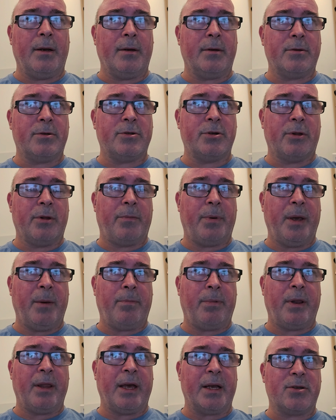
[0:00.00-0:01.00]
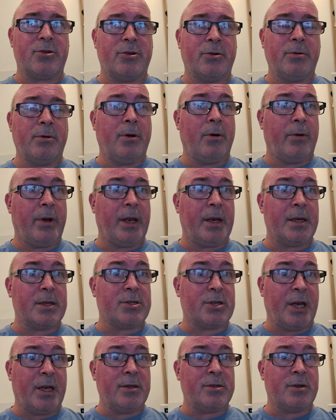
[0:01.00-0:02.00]
to the people that go in and
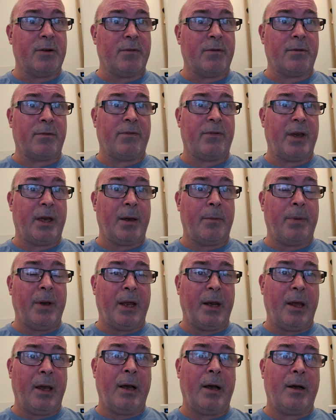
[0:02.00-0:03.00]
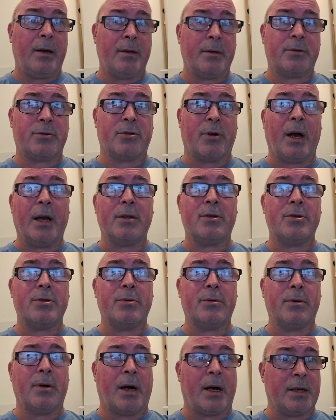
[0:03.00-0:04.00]
change on Wikipedia, try
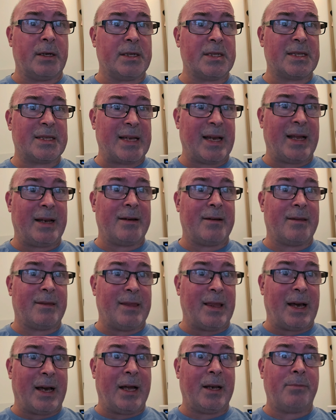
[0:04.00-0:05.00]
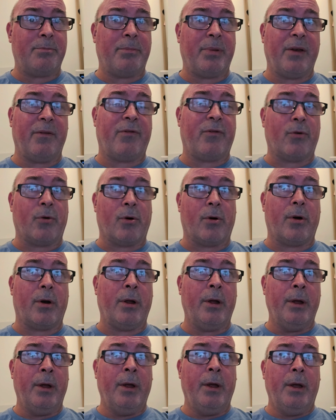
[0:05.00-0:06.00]
to understand that
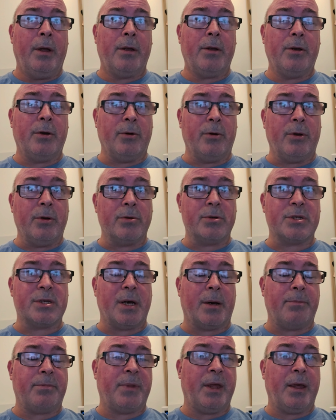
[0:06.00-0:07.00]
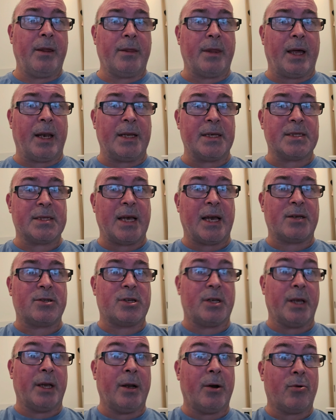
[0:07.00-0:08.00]
before you do something that is
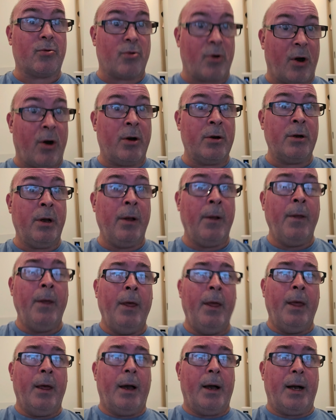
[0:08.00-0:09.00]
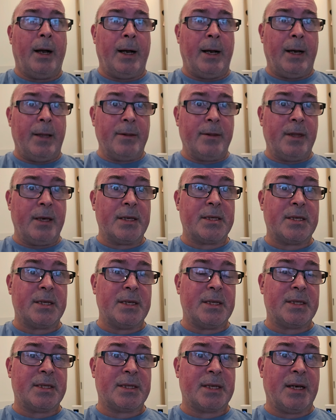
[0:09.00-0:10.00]
actually wrong. This
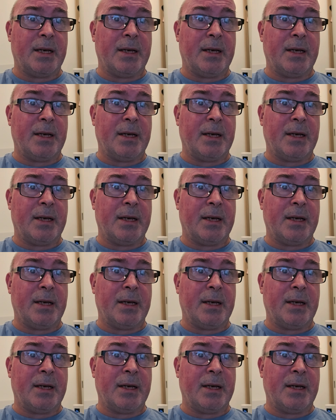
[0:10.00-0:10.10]
is